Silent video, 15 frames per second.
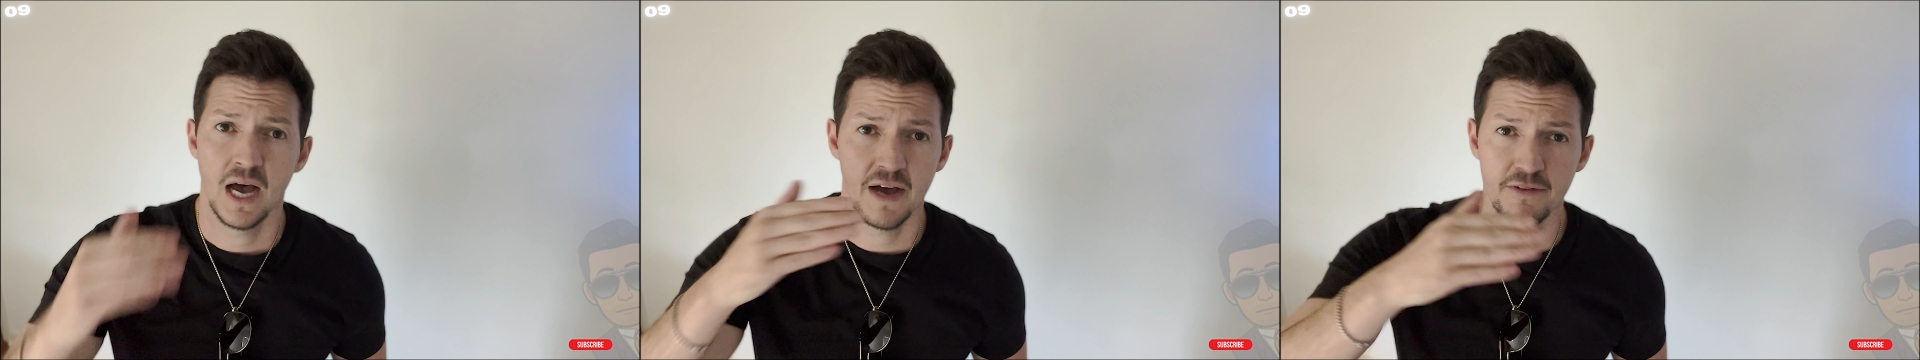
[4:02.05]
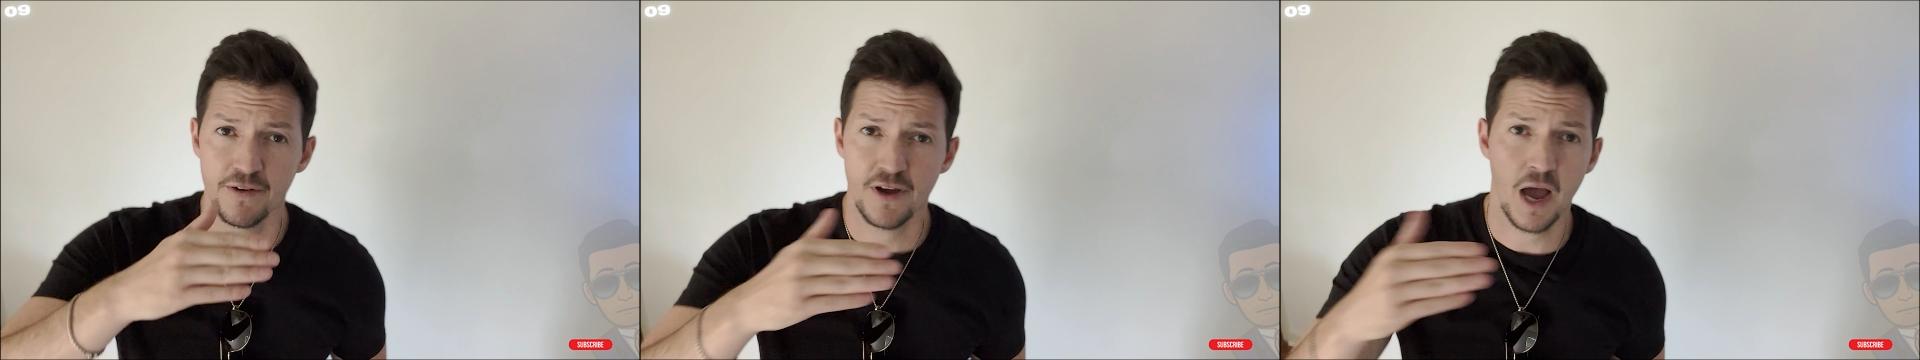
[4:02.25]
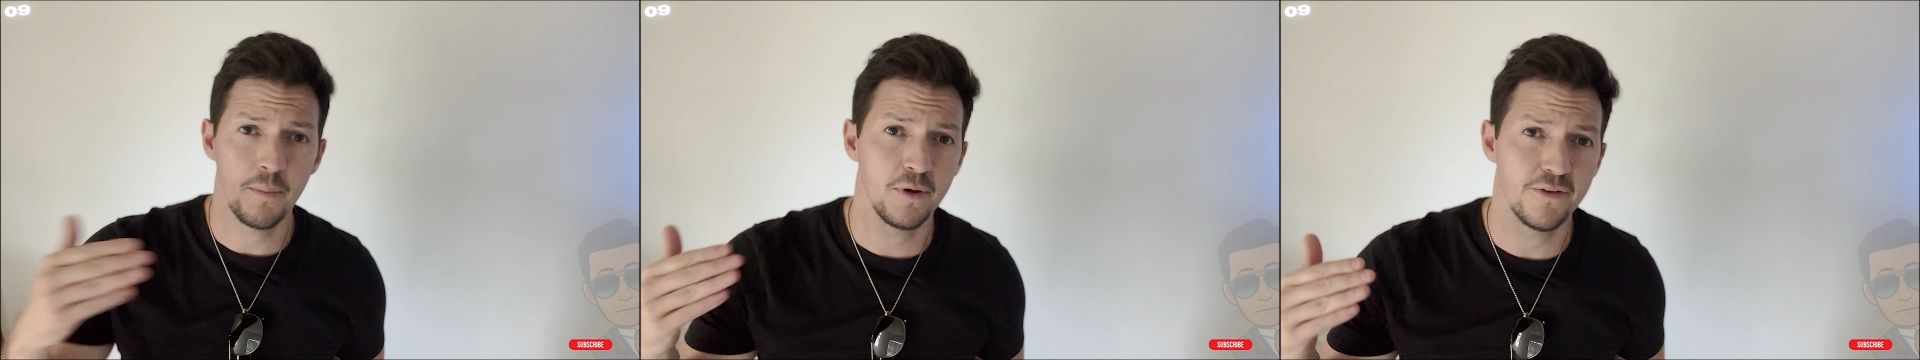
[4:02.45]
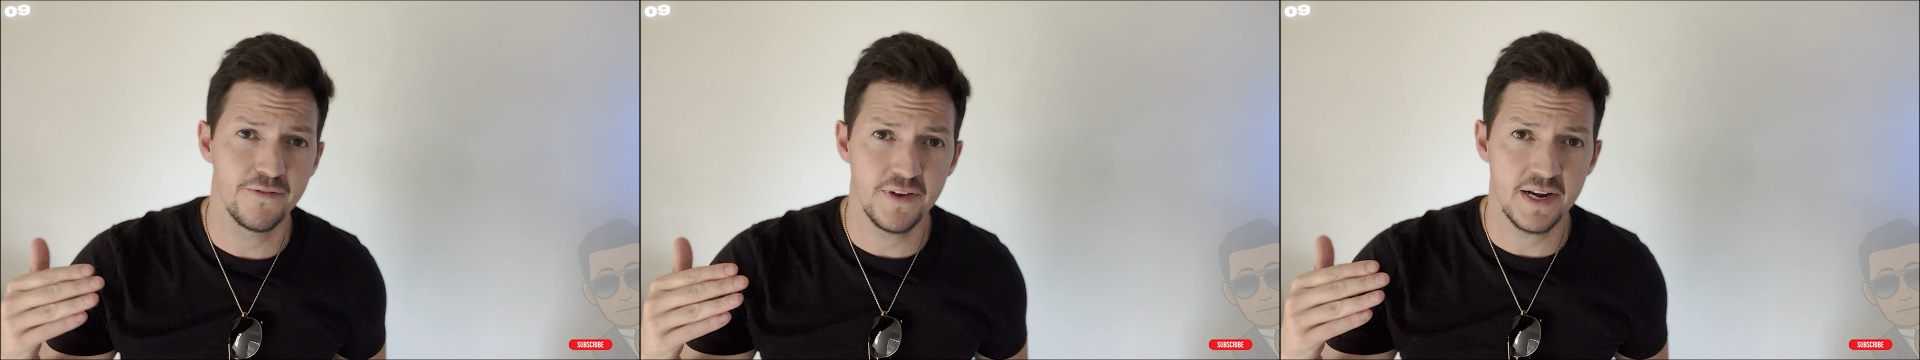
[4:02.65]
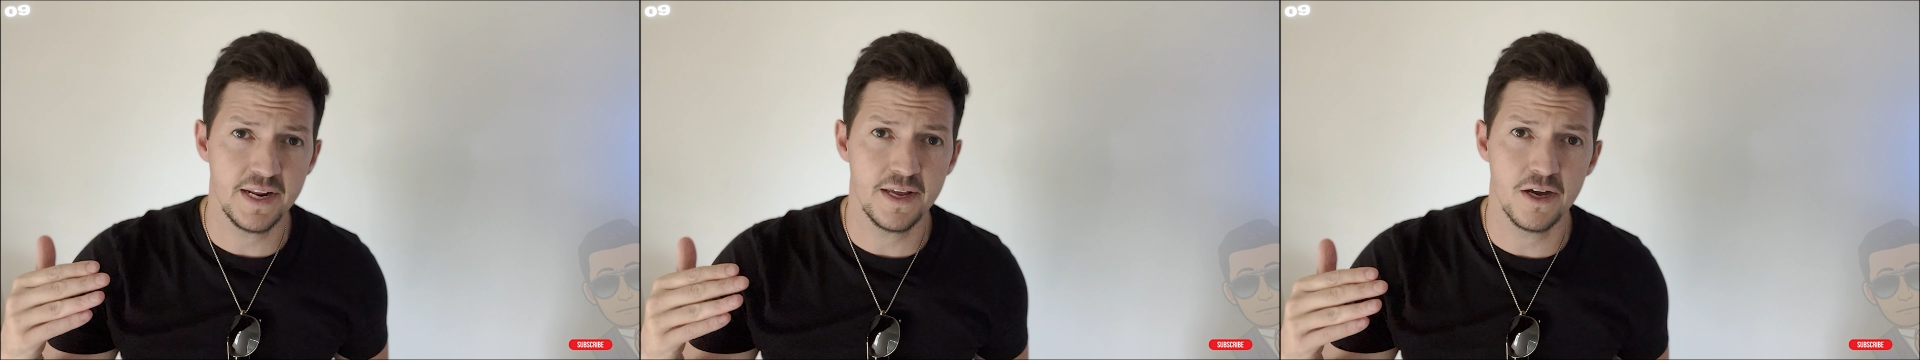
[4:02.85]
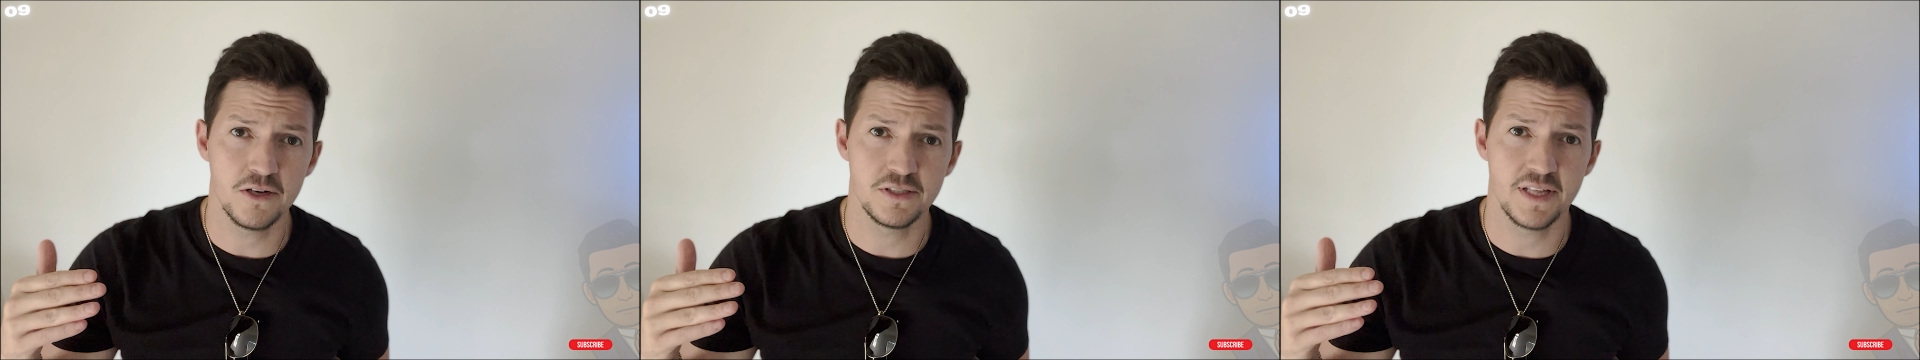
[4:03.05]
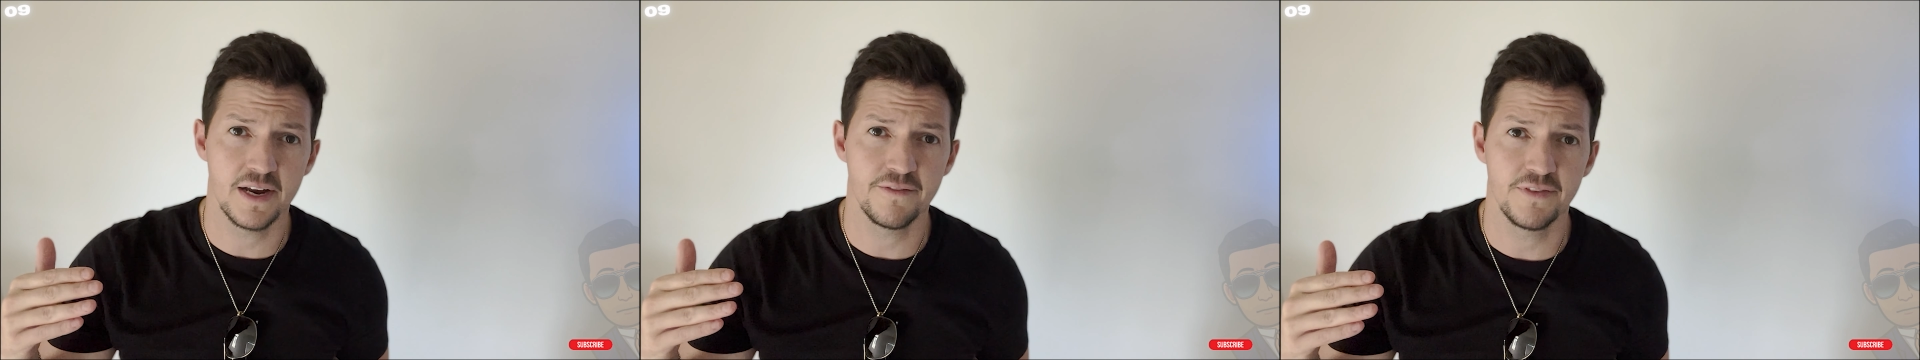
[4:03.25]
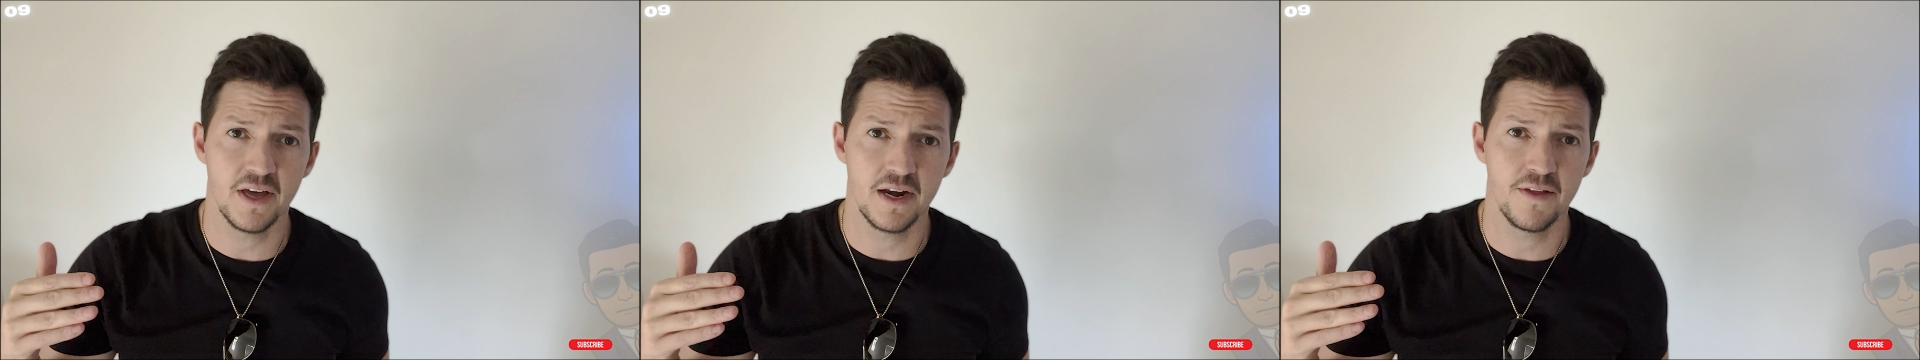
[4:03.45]
I have a couple of videos that
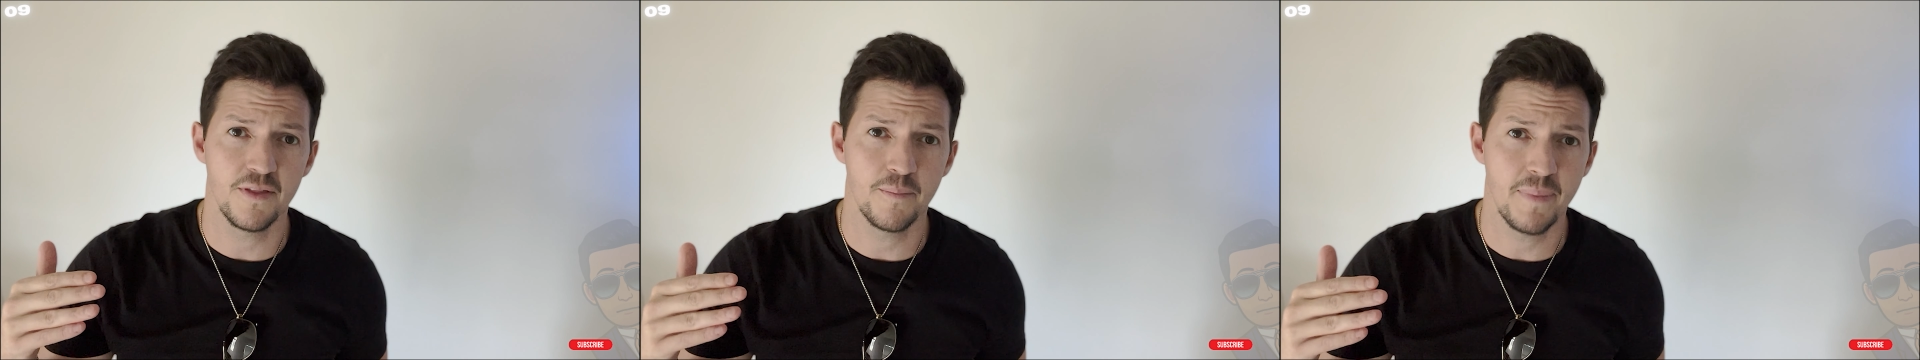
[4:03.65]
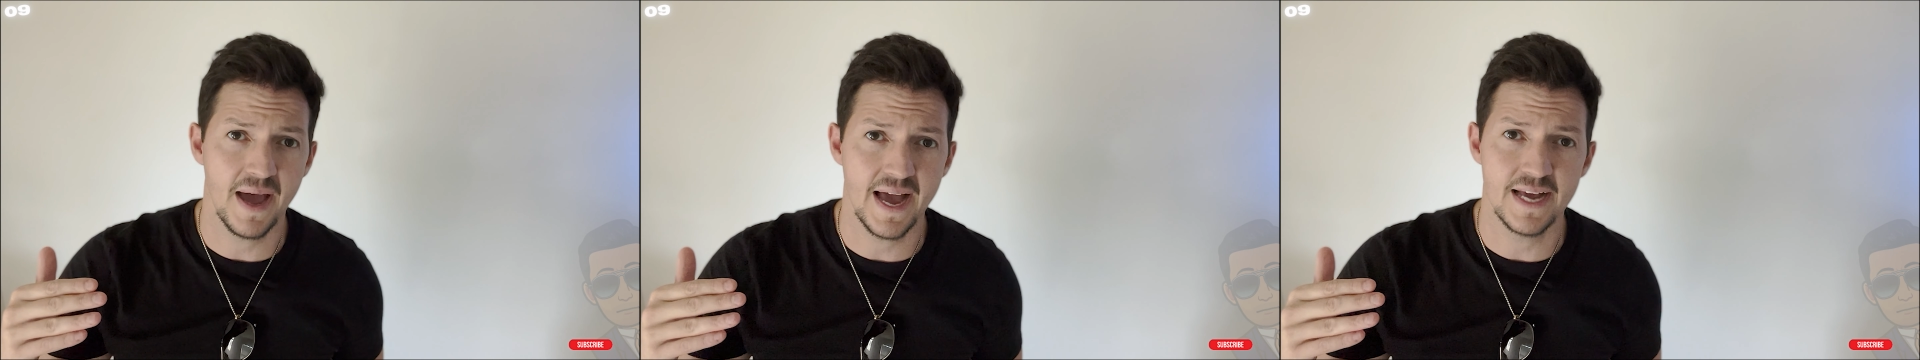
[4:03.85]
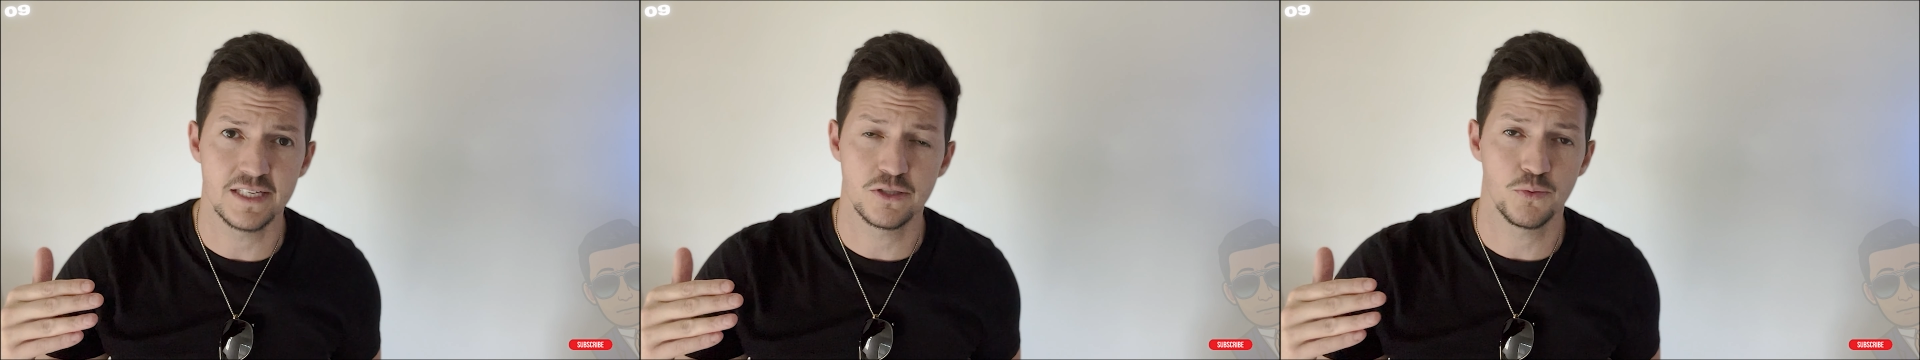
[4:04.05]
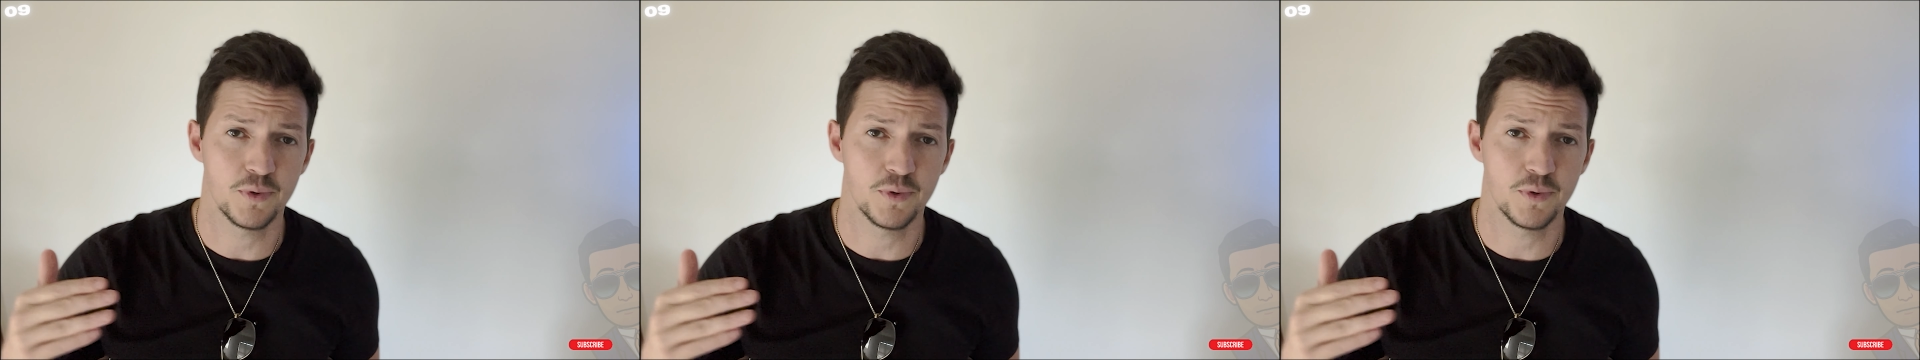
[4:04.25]
I've done in the past